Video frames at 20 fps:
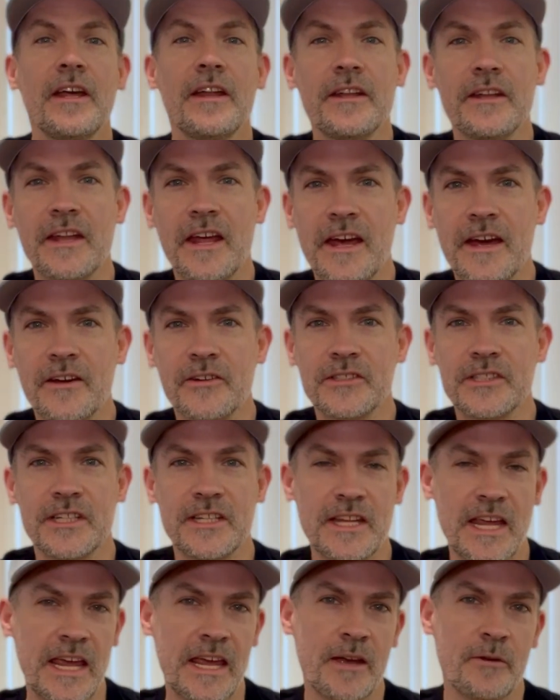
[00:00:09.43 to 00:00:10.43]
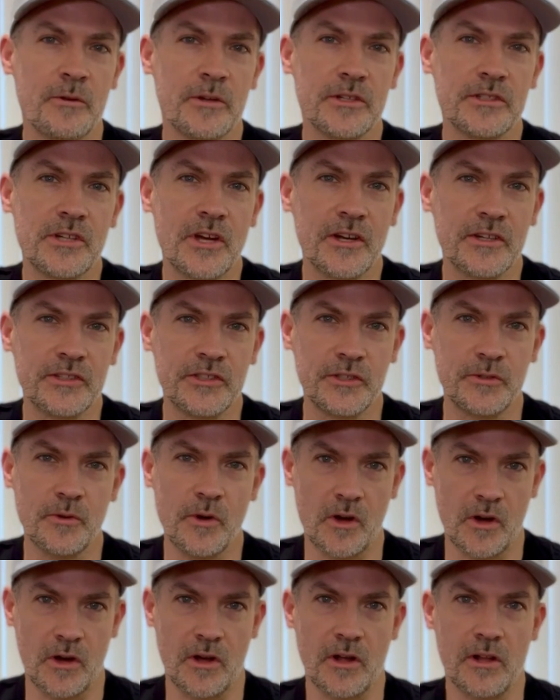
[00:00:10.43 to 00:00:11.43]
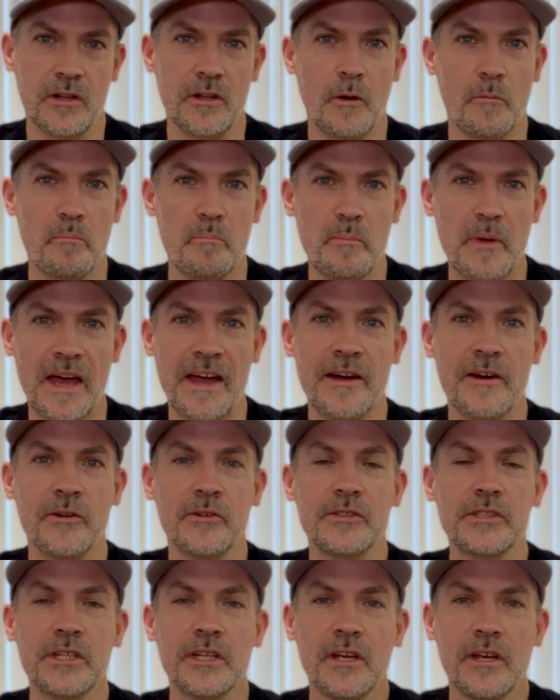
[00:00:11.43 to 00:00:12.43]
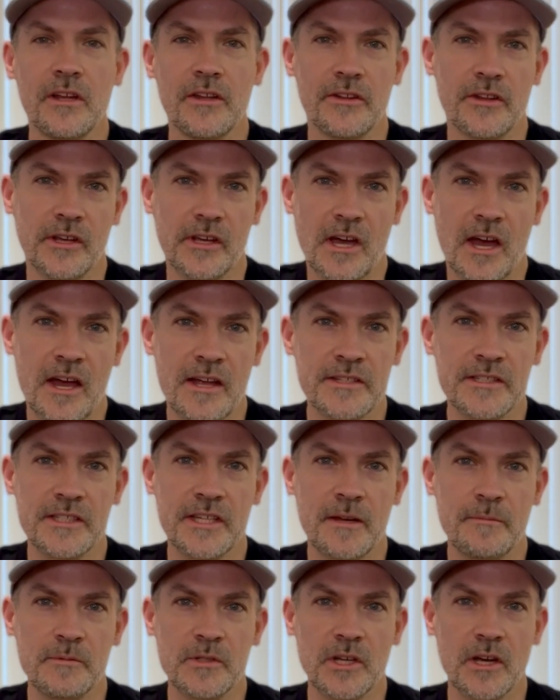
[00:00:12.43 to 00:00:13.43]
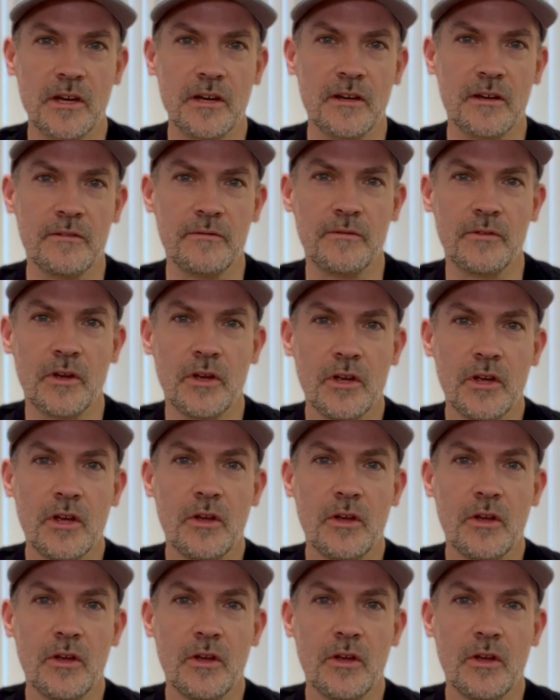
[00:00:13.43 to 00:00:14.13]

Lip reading: Now, today I want to talk to you all about the concept of